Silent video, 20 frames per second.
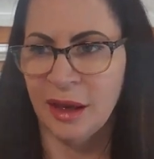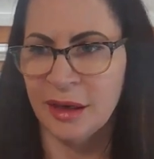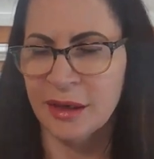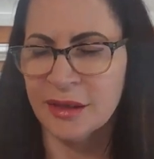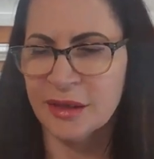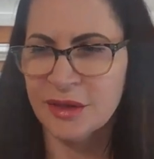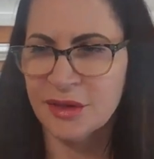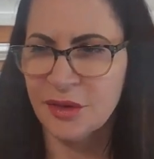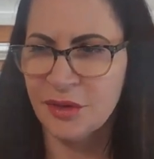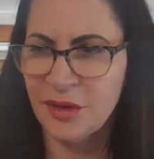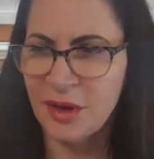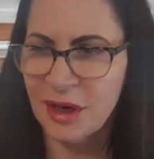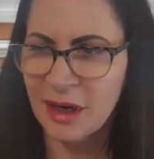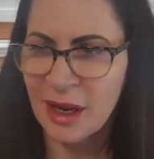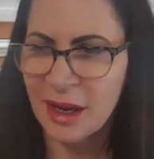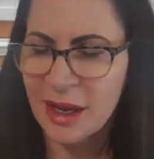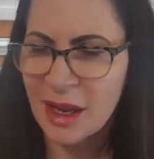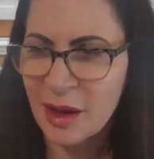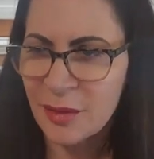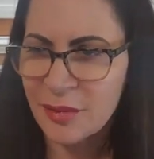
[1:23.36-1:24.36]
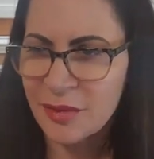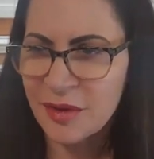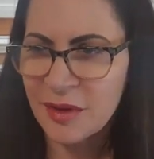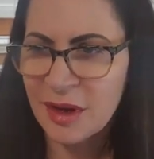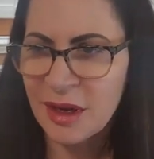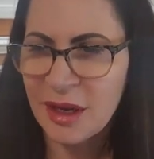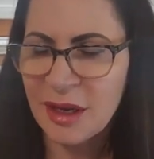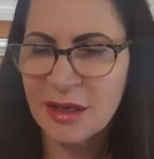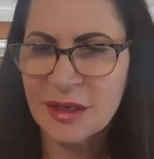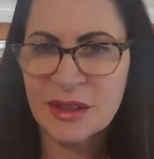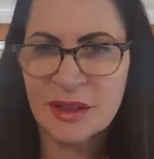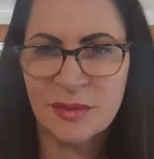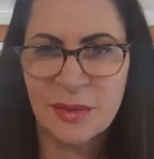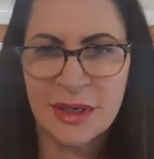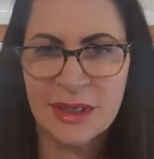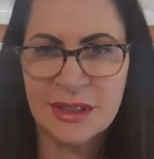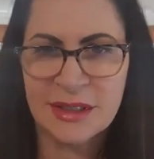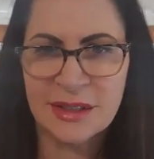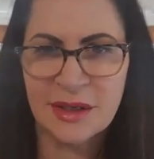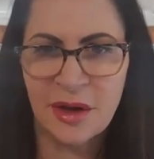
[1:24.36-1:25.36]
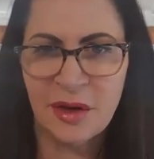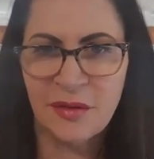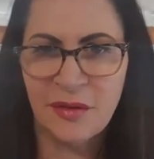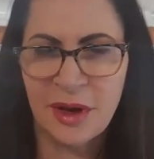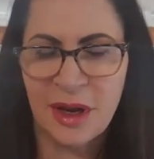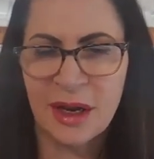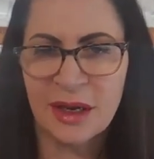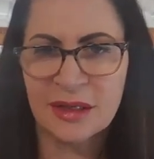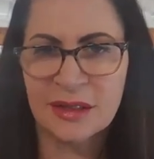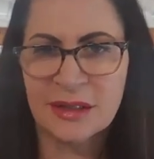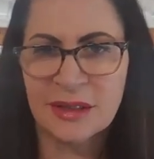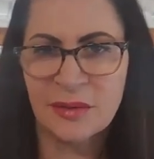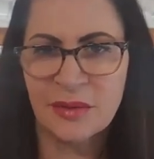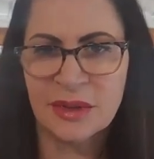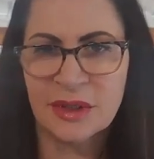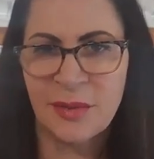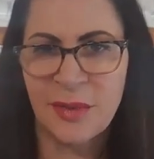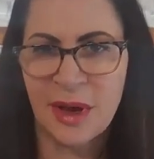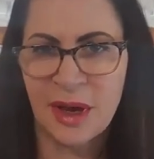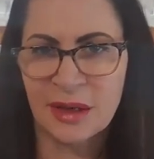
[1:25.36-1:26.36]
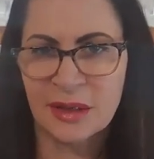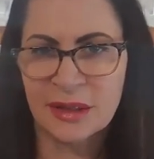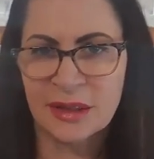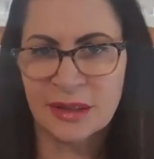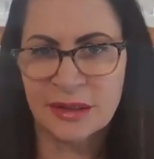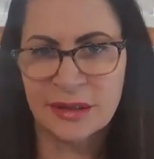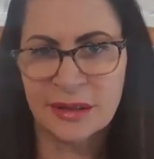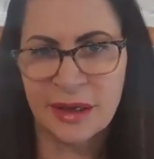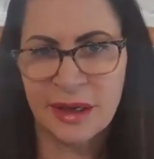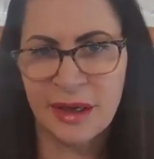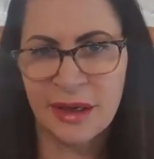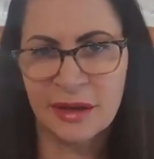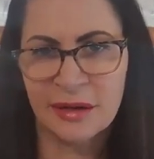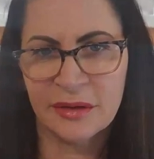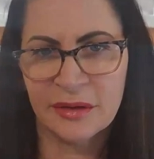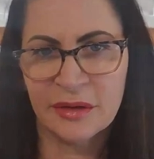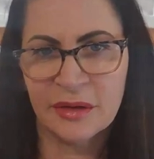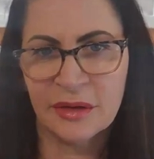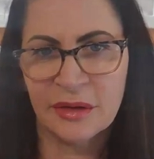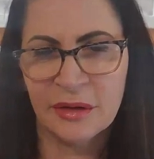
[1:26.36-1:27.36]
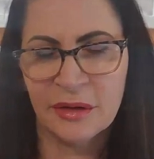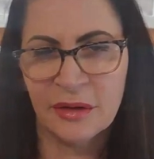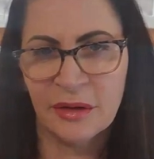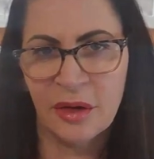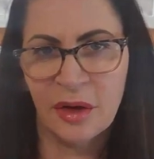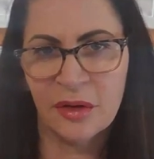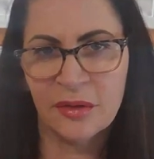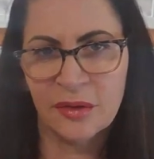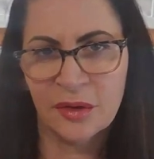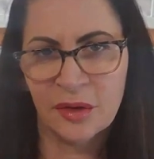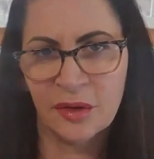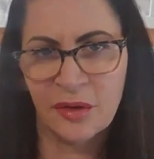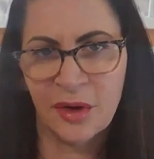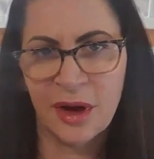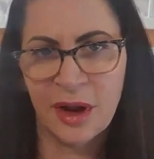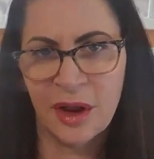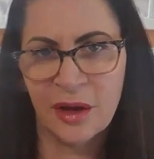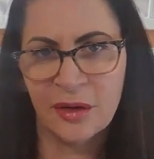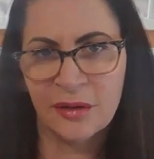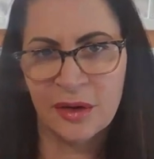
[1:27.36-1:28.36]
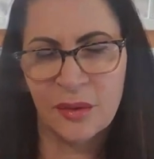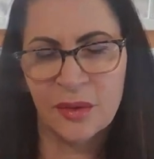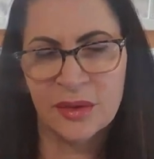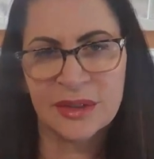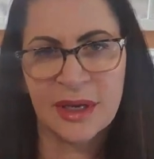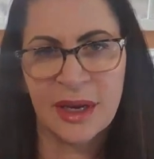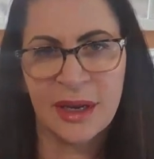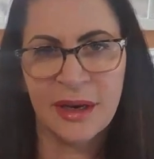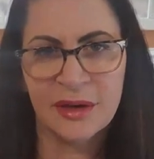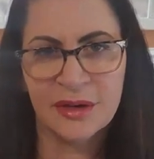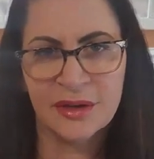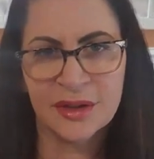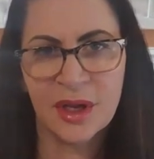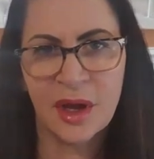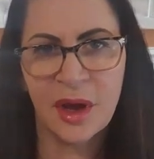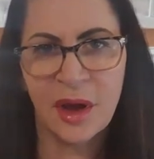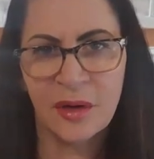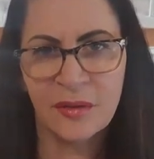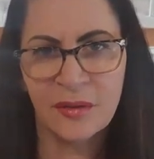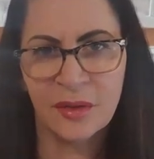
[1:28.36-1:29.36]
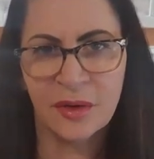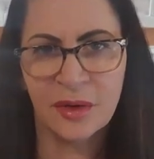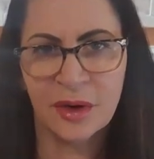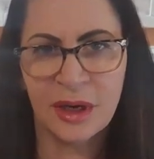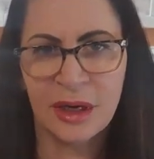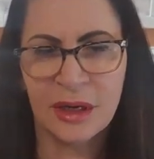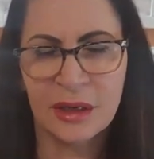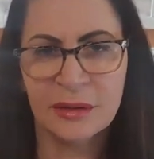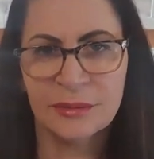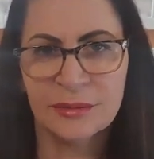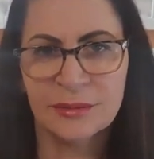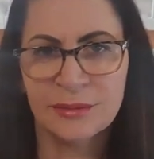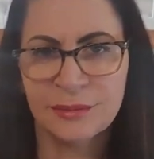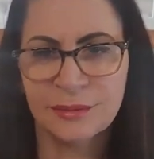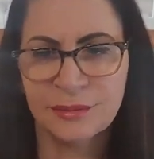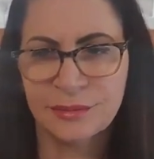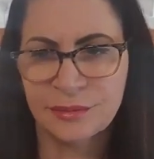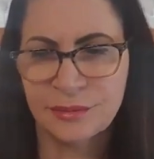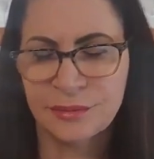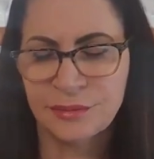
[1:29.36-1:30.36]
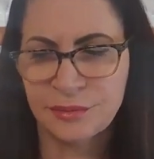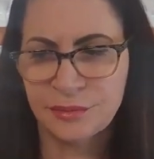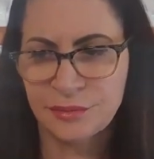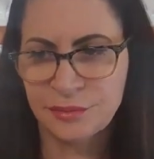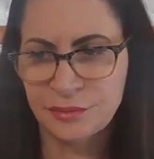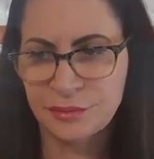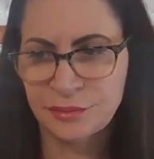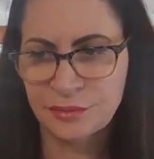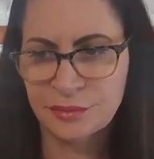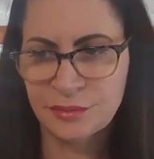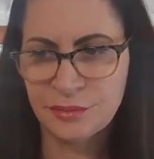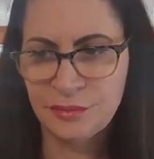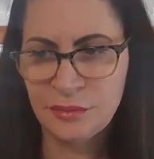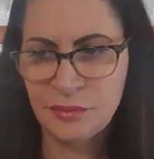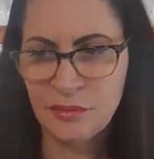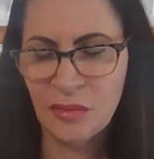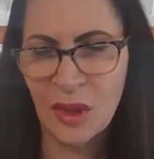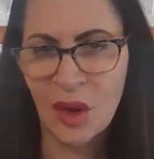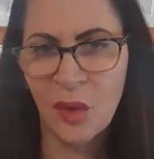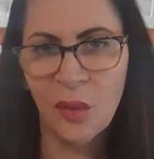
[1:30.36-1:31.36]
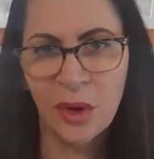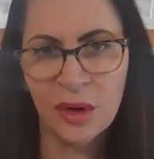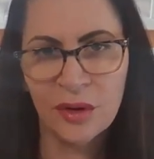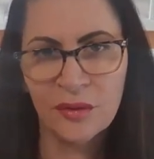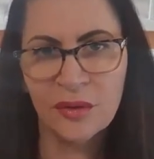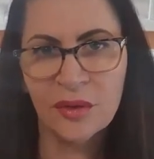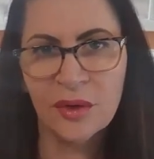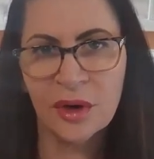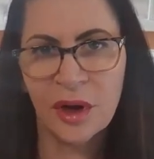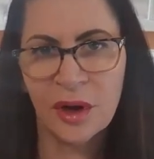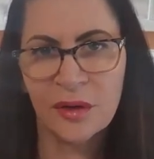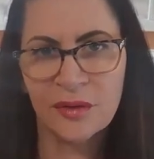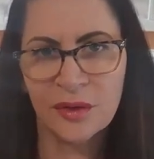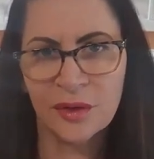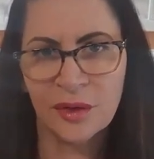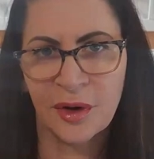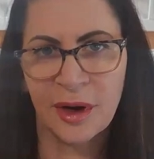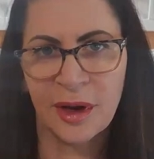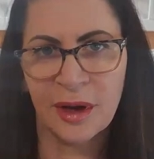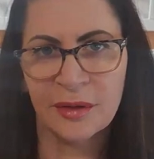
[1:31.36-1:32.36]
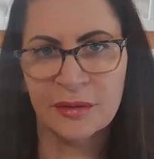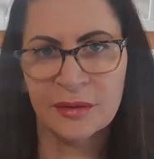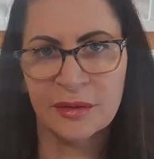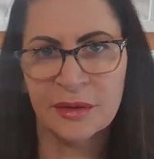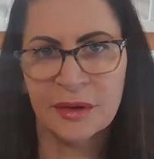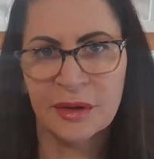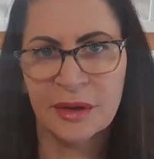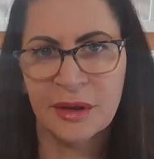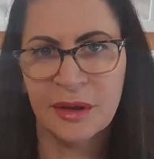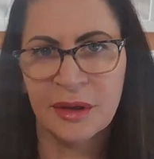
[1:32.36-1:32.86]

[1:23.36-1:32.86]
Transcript: And so then I kept thinking to myself as it was about to land on the ground, it was kind of just hovering 1 foot off the ground.